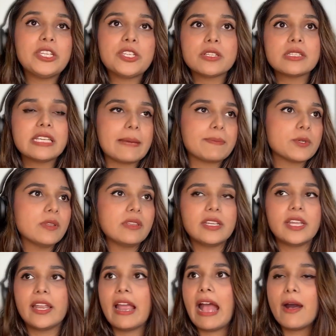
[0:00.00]
We just kept on
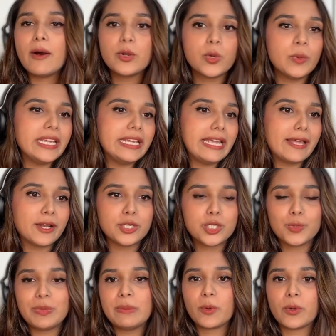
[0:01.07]
thinking, how do we get her
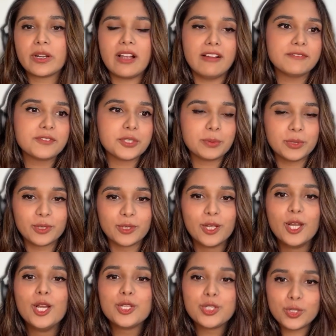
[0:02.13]
to be more comfortable
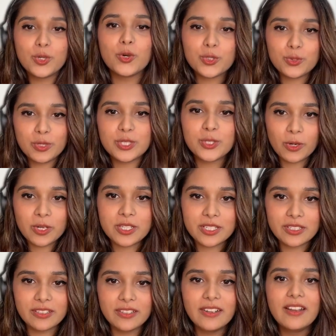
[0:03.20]
to go to a
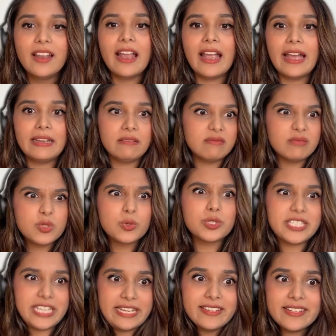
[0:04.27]
doctor and to
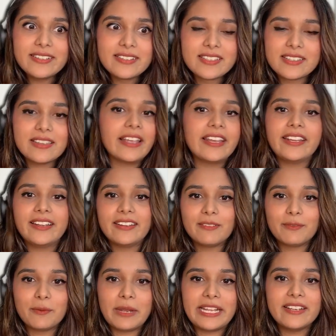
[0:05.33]
a dentist? Like
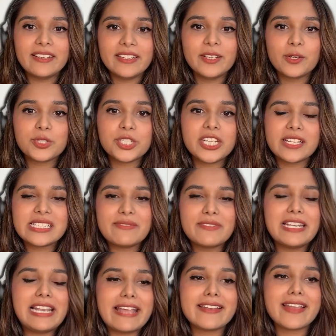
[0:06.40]
when she doesn't
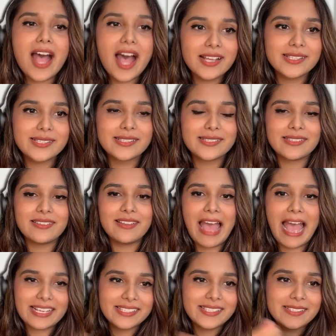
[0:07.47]
even let us
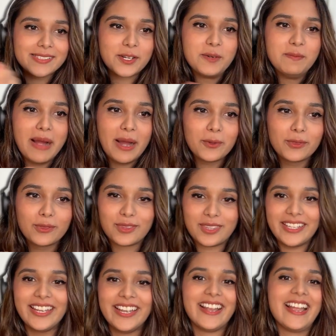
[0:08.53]
access her mouth
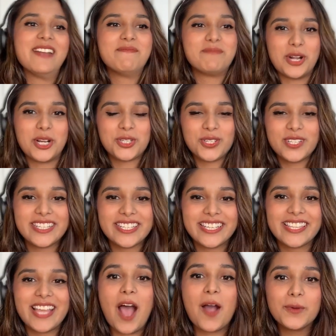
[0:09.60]
and brush her
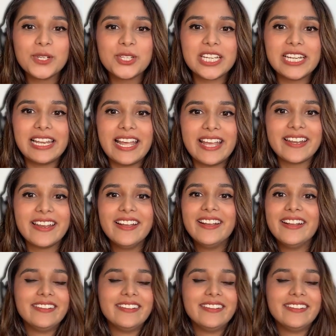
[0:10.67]
teeth. How would she let